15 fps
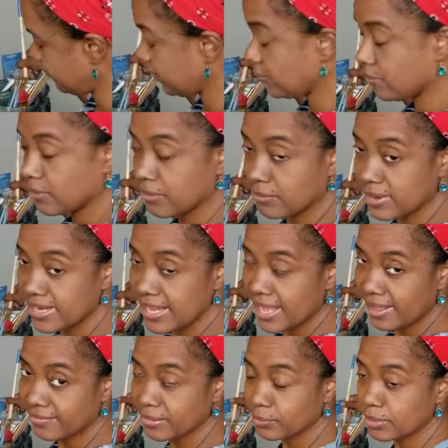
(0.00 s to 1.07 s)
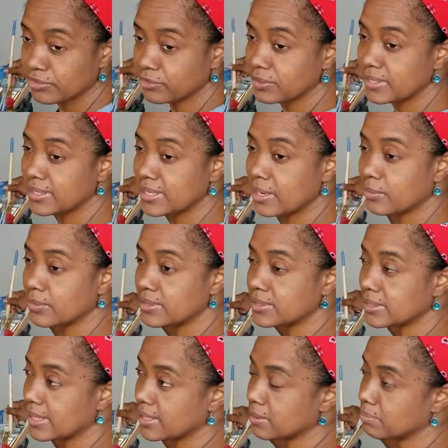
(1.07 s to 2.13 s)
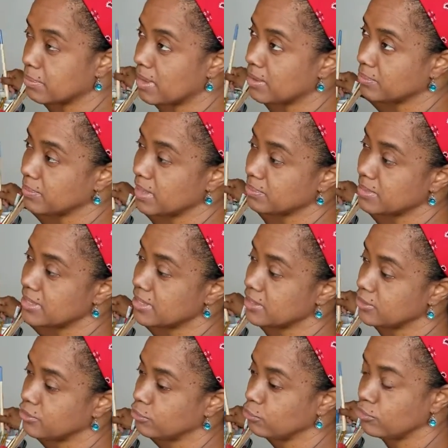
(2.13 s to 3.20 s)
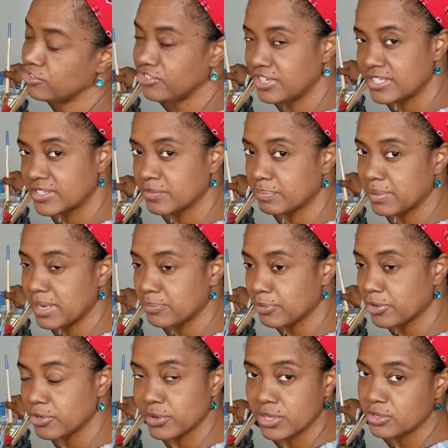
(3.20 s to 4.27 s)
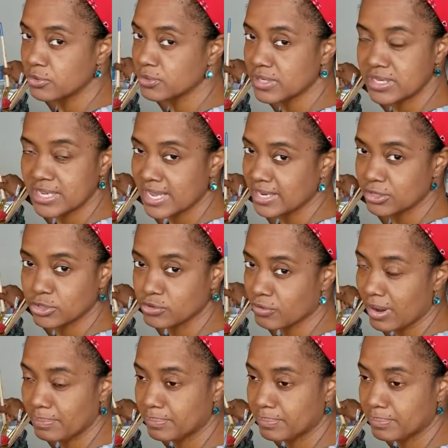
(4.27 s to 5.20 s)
you don't already have it, what you need now is like about maybe 2 sheets of paper. You can use any kind of scrap